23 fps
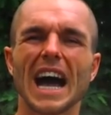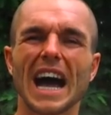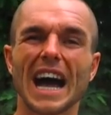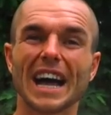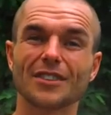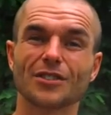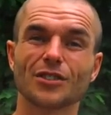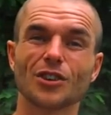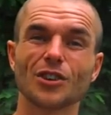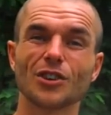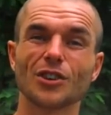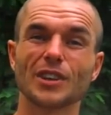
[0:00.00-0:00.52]

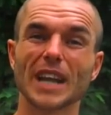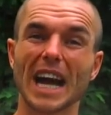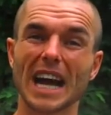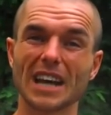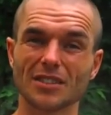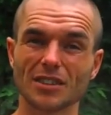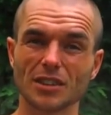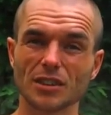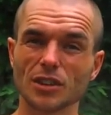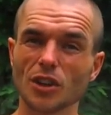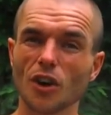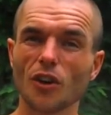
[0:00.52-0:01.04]
as good
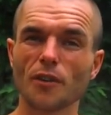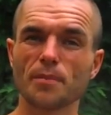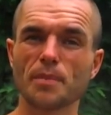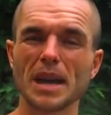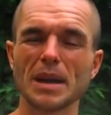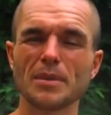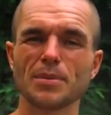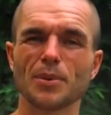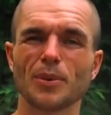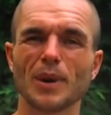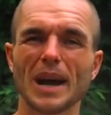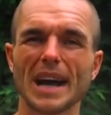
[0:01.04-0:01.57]
as a lot of
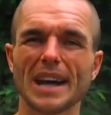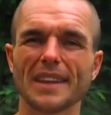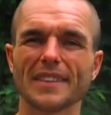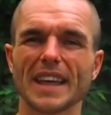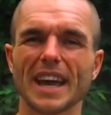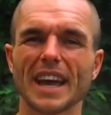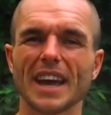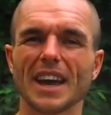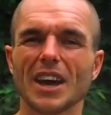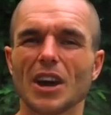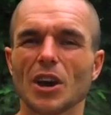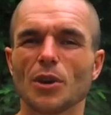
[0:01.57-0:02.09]
people out
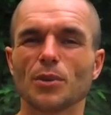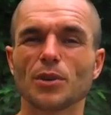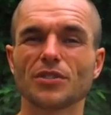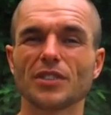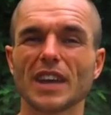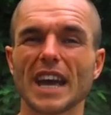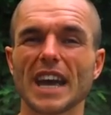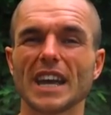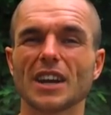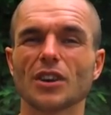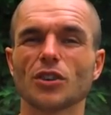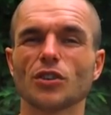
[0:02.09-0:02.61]
there were
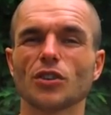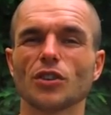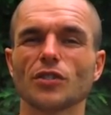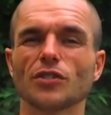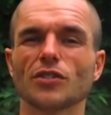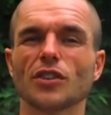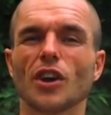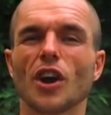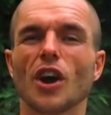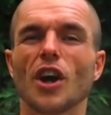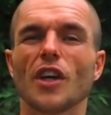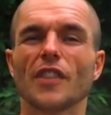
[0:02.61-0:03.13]
saying
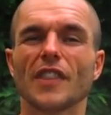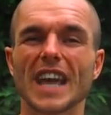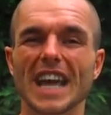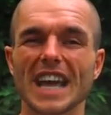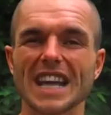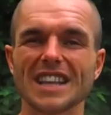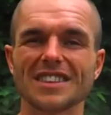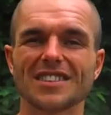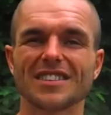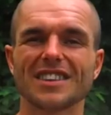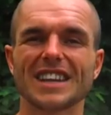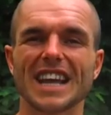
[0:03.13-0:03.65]
across the
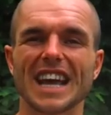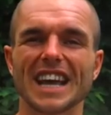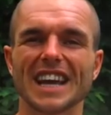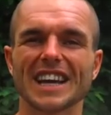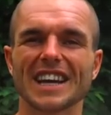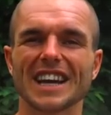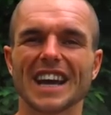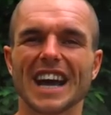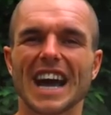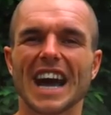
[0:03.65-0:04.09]
internet